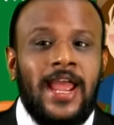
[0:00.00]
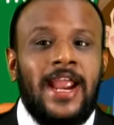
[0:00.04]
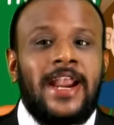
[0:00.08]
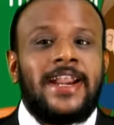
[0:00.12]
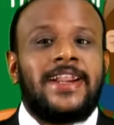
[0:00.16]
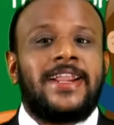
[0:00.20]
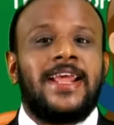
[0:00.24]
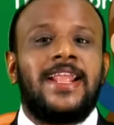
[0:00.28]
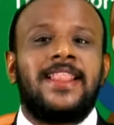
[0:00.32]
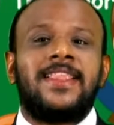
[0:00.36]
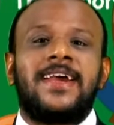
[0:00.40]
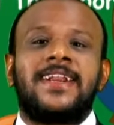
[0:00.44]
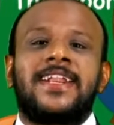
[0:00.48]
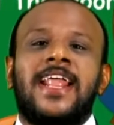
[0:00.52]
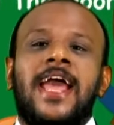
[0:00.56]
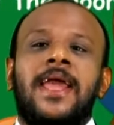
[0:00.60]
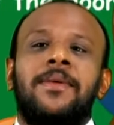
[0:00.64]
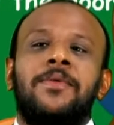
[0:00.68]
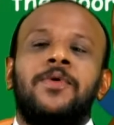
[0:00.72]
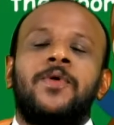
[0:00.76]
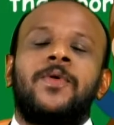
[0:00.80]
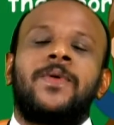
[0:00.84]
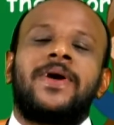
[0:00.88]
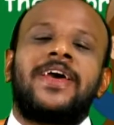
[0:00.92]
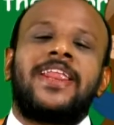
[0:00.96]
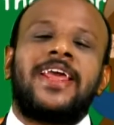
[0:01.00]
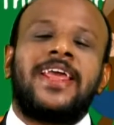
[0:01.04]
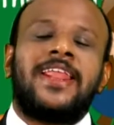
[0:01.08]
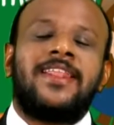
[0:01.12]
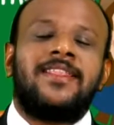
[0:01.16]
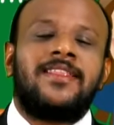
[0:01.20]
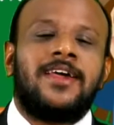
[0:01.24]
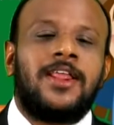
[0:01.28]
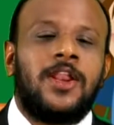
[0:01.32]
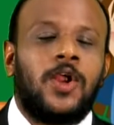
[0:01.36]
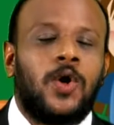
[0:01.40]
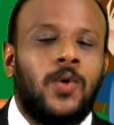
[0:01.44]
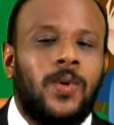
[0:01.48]
Till the time you were in the
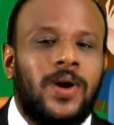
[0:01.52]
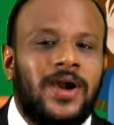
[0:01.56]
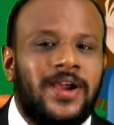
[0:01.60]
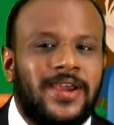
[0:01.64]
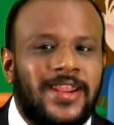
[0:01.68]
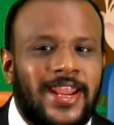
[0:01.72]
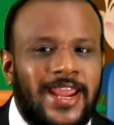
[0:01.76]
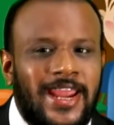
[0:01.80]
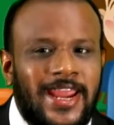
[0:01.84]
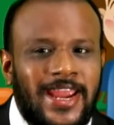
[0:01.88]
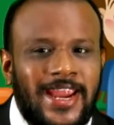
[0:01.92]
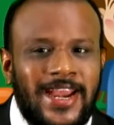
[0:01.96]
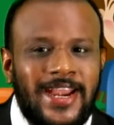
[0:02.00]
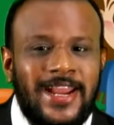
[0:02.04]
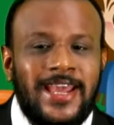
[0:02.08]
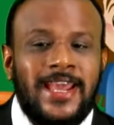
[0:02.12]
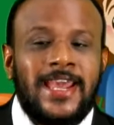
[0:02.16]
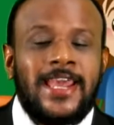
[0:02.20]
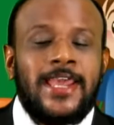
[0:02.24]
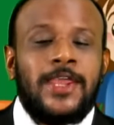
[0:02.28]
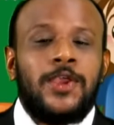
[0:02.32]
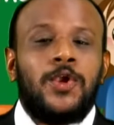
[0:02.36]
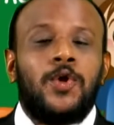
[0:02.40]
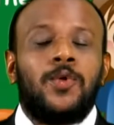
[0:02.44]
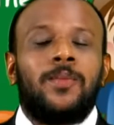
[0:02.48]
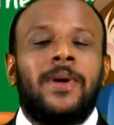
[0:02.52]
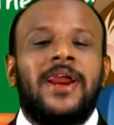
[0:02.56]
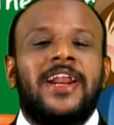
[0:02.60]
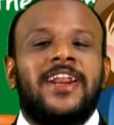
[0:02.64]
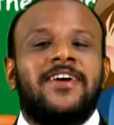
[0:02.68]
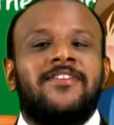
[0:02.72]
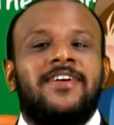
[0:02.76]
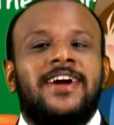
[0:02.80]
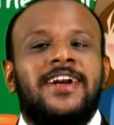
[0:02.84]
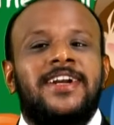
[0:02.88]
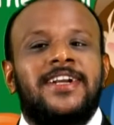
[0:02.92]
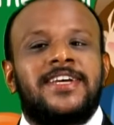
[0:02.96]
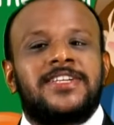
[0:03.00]
lower grade, you might have
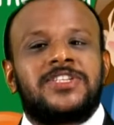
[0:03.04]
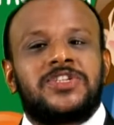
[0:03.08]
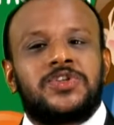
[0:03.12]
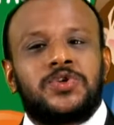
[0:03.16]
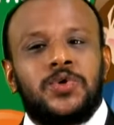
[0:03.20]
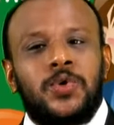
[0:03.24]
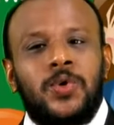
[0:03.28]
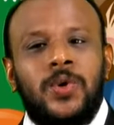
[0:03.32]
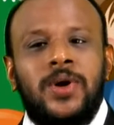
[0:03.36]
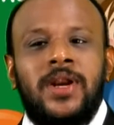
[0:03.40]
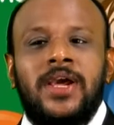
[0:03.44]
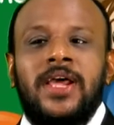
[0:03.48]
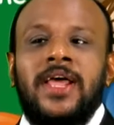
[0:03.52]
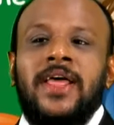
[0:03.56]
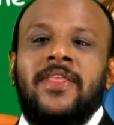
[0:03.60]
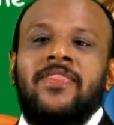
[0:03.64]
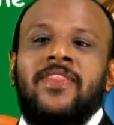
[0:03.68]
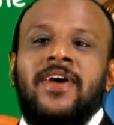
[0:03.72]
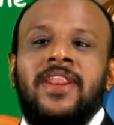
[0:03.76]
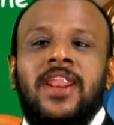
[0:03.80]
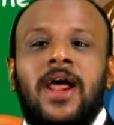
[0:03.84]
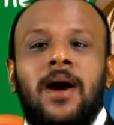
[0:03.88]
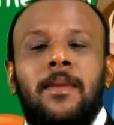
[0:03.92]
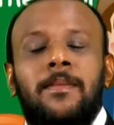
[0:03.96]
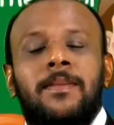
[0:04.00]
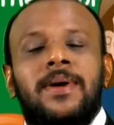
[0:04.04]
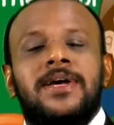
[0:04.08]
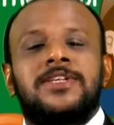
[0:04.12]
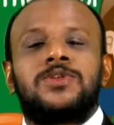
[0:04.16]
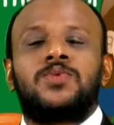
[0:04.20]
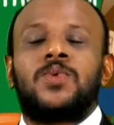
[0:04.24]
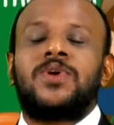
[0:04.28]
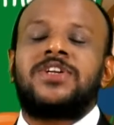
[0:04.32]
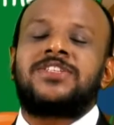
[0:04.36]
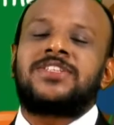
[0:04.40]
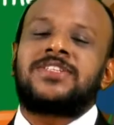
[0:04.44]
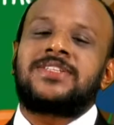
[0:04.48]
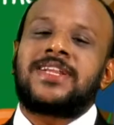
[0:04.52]
understood the numbers
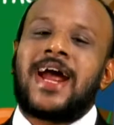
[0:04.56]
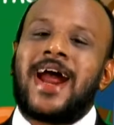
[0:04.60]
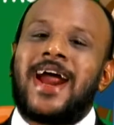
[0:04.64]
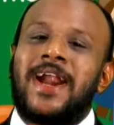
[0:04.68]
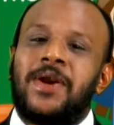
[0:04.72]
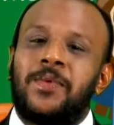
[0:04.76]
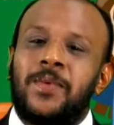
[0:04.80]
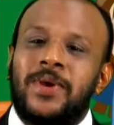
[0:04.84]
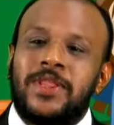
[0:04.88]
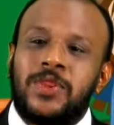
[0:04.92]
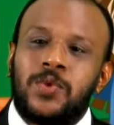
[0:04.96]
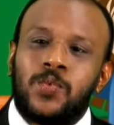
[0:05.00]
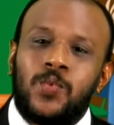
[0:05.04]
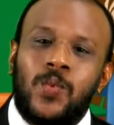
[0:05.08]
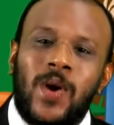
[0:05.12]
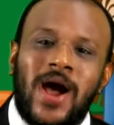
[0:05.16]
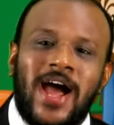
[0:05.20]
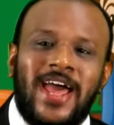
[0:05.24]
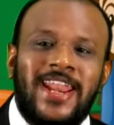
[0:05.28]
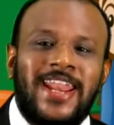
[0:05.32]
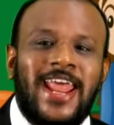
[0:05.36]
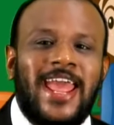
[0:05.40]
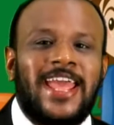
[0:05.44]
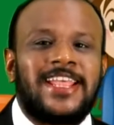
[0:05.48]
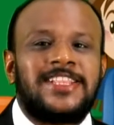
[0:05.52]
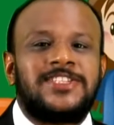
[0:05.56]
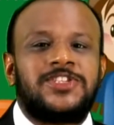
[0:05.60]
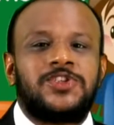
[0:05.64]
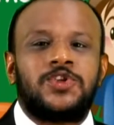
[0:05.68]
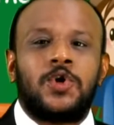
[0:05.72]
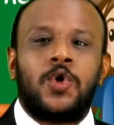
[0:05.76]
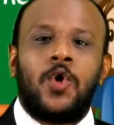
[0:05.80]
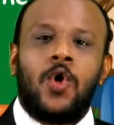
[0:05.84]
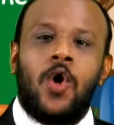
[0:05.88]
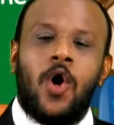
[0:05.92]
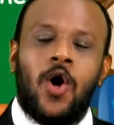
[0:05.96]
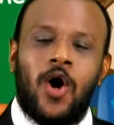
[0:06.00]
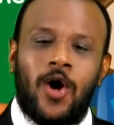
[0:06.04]
would start with 1 and
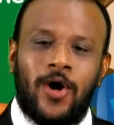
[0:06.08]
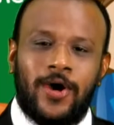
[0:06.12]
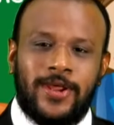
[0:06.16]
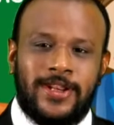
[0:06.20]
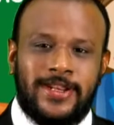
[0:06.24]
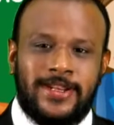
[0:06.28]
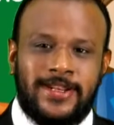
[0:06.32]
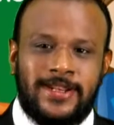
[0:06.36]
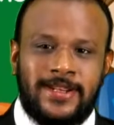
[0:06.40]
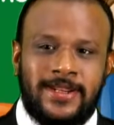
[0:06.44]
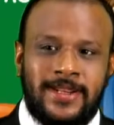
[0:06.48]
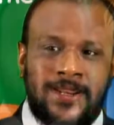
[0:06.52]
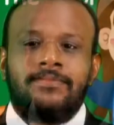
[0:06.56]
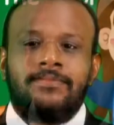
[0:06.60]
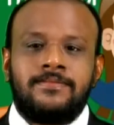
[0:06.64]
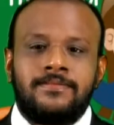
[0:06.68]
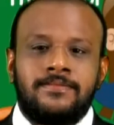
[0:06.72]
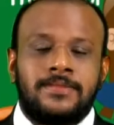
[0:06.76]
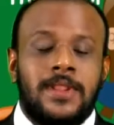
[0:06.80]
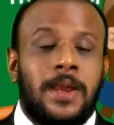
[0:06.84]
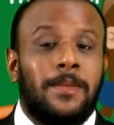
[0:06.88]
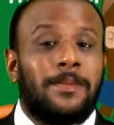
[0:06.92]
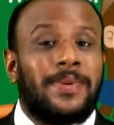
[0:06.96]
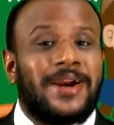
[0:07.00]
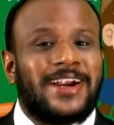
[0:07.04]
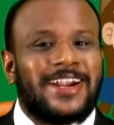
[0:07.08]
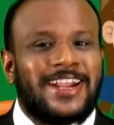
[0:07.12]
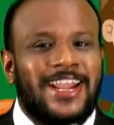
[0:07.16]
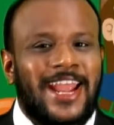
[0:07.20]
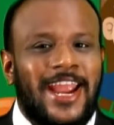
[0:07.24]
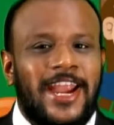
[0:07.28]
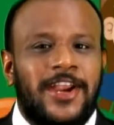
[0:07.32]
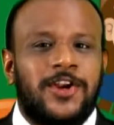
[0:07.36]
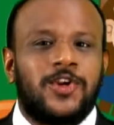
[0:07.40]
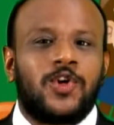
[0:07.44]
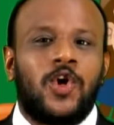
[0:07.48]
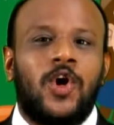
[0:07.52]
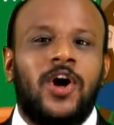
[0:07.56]
so on. But
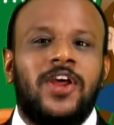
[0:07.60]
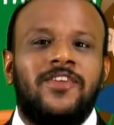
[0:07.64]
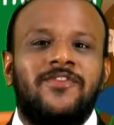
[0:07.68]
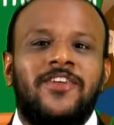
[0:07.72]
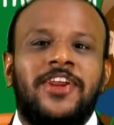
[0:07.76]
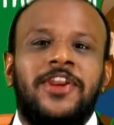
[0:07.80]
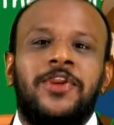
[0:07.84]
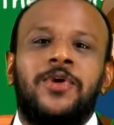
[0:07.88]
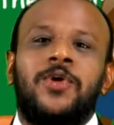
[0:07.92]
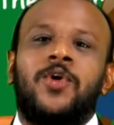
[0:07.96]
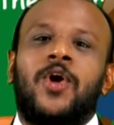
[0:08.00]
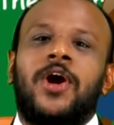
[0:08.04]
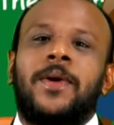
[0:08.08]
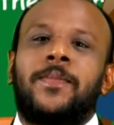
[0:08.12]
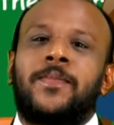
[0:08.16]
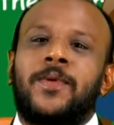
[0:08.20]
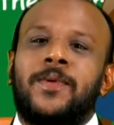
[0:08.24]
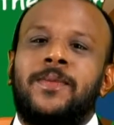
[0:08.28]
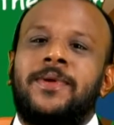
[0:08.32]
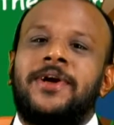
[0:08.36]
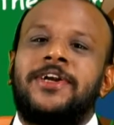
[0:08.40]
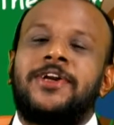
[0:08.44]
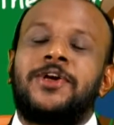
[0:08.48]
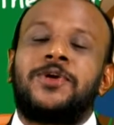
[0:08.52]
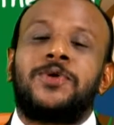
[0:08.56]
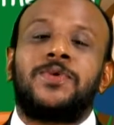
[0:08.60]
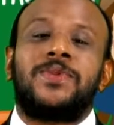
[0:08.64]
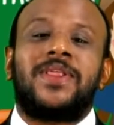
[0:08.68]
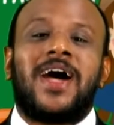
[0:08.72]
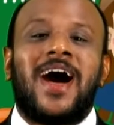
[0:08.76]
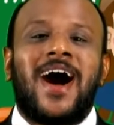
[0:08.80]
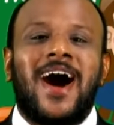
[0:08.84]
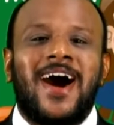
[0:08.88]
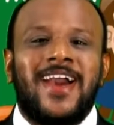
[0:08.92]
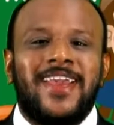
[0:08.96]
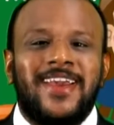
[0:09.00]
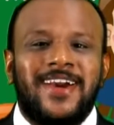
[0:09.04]
later on, when you got promoted to the higher